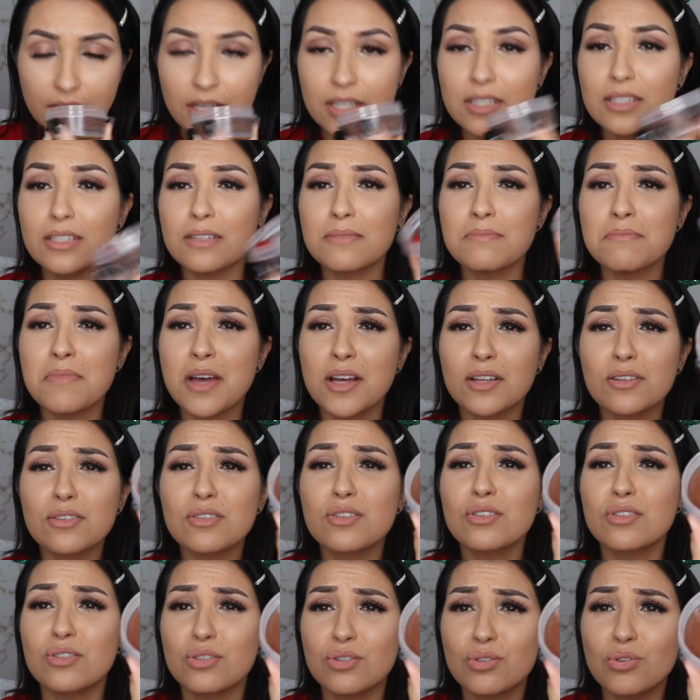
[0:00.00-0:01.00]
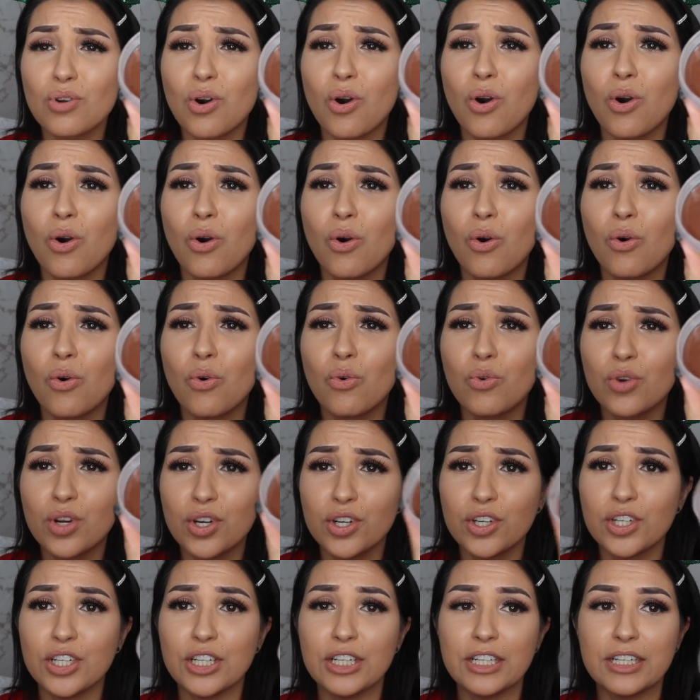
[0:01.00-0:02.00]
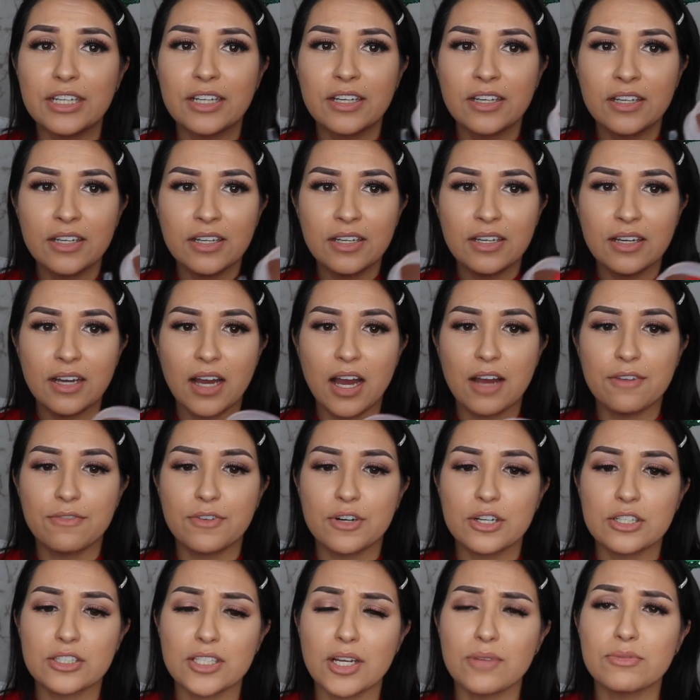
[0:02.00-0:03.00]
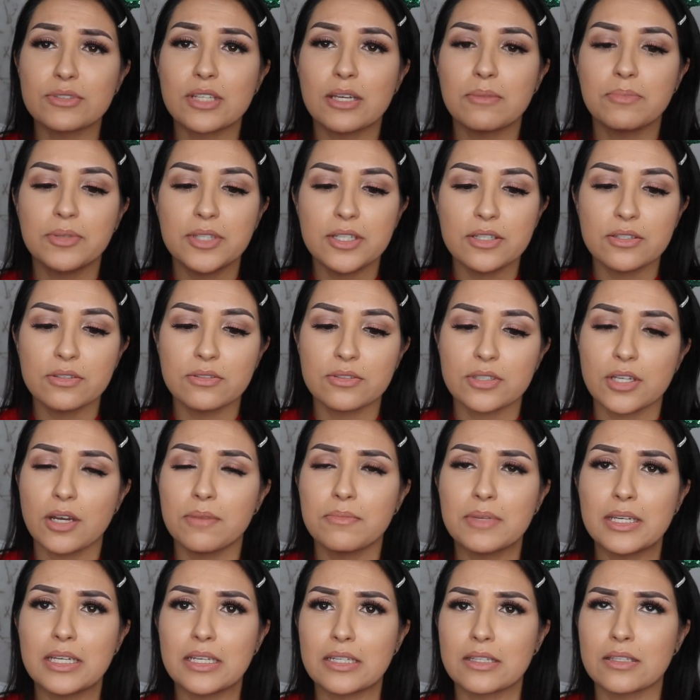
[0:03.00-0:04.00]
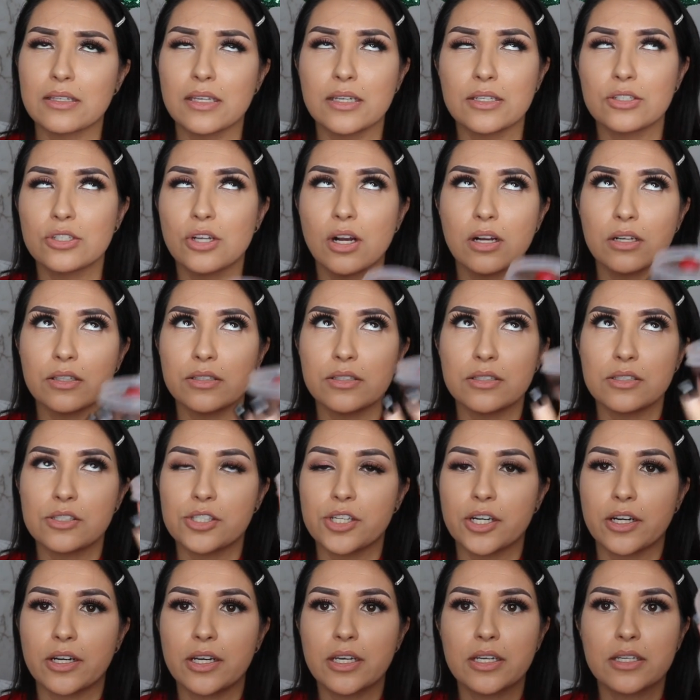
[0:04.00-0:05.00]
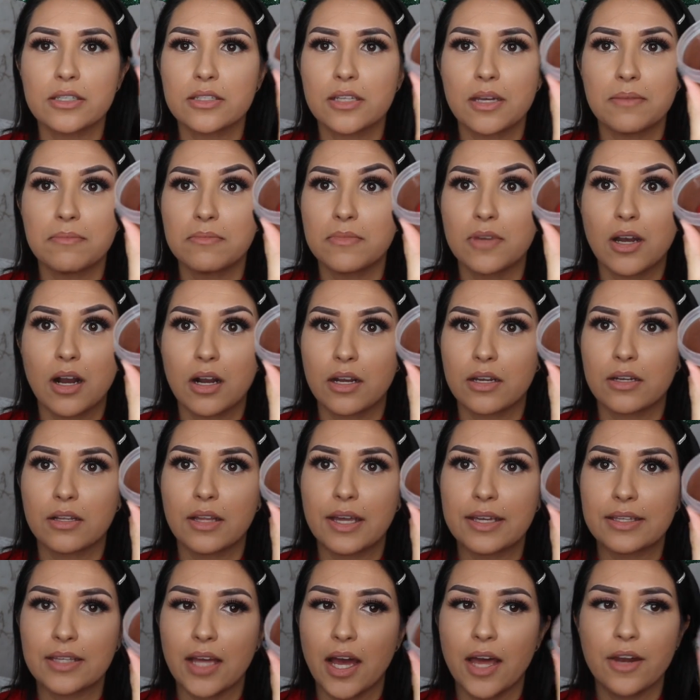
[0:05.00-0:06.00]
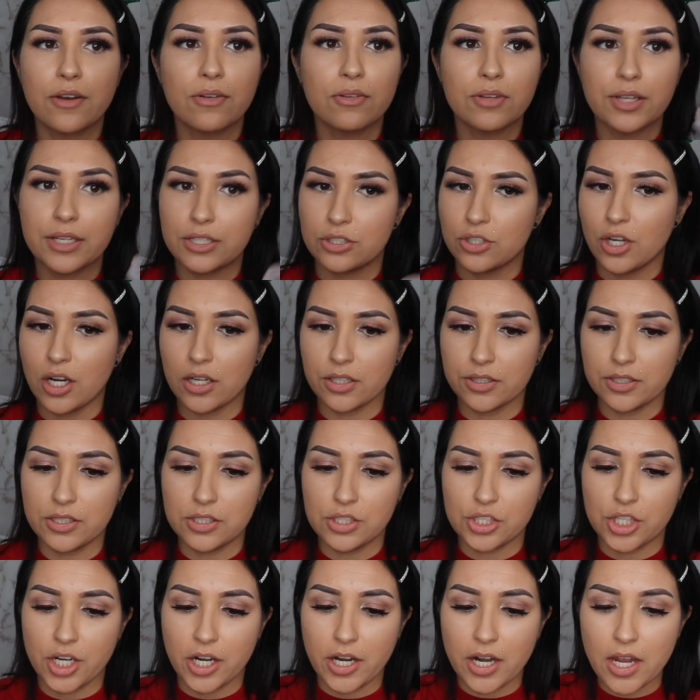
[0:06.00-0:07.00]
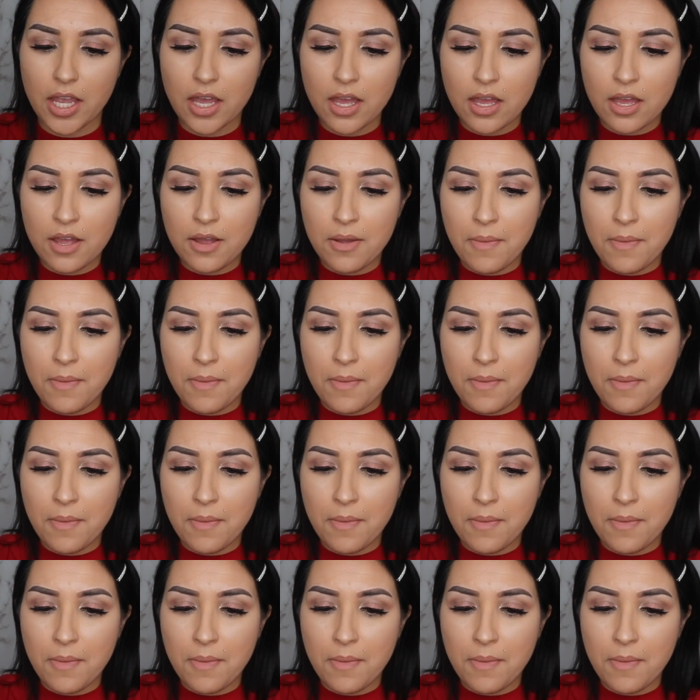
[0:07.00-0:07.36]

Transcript: It smells so good. At first, I was like, please don't tell me it's like chocolate and cherry, because I'm not going to like that. I don't like chocolate and cherry.